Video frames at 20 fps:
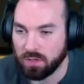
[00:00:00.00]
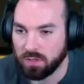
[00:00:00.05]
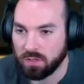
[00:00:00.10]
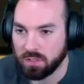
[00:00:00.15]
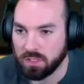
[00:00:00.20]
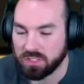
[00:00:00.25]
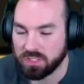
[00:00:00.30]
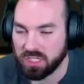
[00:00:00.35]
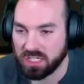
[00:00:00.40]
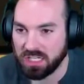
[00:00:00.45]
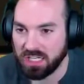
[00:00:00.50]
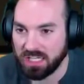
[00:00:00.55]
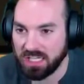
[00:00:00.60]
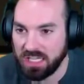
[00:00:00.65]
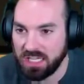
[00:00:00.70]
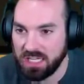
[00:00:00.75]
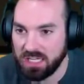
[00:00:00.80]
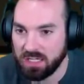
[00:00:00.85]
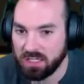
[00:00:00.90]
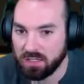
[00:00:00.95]
Is it
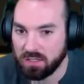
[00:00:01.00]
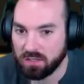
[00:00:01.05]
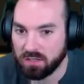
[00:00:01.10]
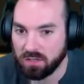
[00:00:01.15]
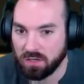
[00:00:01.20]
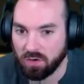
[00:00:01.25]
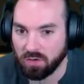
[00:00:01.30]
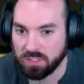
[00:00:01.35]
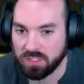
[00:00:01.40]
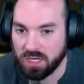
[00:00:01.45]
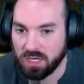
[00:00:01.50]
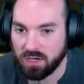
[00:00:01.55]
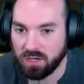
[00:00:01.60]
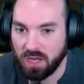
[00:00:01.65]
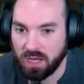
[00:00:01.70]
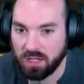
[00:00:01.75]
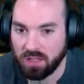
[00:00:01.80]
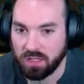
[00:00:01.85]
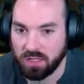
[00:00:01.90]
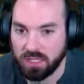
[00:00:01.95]
clicky? No, it's not,
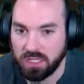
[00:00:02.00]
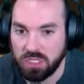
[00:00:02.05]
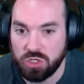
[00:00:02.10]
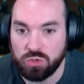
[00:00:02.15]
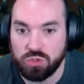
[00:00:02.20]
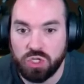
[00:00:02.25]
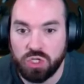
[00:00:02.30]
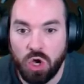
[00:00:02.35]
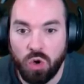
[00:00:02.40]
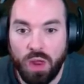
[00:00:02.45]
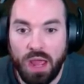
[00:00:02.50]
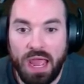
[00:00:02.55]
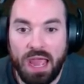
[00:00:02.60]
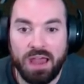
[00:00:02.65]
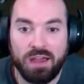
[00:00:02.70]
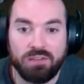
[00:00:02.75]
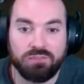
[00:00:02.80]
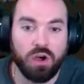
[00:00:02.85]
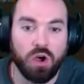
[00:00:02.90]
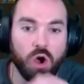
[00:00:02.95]
not clicky. You don't
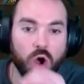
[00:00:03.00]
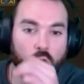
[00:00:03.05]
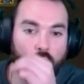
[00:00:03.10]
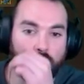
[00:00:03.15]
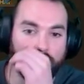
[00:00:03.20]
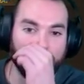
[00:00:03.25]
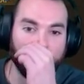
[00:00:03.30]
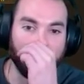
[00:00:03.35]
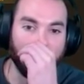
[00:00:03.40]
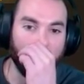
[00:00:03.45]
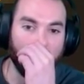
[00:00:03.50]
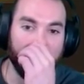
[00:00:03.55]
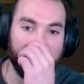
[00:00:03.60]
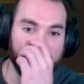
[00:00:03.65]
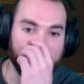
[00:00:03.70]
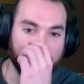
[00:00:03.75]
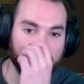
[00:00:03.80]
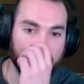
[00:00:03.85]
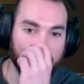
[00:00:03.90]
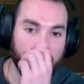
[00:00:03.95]
have all the
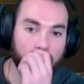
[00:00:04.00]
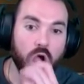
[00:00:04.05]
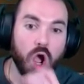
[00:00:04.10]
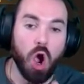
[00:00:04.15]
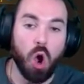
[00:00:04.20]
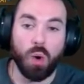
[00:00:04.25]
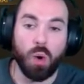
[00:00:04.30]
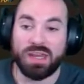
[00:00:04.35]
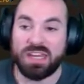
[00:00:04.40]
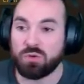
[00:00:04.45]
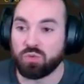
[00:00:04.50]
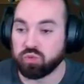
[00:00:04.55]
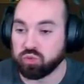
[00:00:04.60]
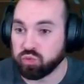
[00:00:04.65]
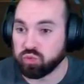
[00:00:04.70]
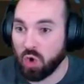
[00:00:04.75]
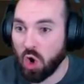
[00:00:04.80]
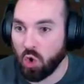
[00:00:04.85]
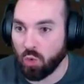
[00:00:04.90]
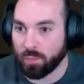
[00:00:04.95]
required. Oh, I need
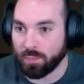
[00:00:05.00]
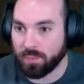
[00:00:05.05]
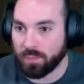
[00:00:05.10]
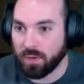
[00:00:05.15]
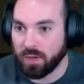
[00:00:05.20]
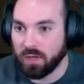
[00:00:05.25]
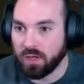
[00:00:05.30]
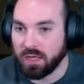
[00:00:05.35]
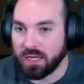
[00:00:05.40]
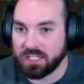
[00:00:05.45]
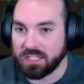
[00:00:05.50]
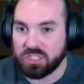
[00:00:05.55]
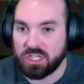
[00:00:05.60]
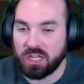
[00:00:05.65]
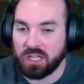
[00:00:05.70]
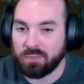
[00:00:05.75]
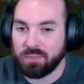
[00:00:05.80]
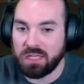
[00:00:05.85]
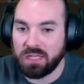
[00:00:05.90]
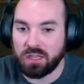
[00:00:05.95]
rope. It's
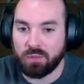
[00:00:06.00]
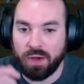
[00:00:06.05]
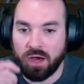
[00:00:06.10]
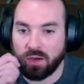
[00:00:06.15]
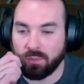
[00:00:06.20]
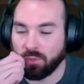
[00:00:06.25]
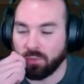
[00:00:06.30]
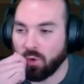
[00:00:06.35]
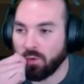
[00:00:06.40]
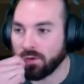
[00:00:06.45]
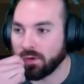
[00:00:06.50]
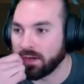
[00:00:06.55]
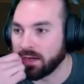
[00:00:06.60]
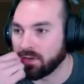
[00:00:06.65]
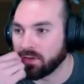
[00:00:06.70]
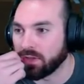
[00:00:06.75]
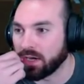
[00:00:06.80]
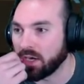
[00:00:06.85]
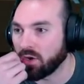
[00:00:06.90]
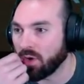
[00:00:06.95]
telling me in the bottom corner here
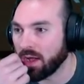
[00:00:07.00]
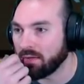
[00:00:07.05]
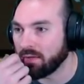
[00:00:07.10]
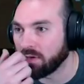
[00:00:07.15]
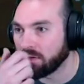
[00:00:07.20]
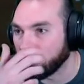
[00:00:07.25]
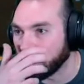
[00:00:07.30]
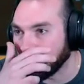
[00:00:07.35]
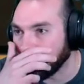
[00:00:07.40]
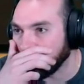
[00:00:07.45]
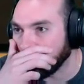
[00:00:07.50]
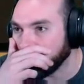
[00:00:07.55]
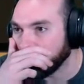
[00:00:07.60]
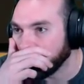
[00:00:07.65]
that I don't have everything.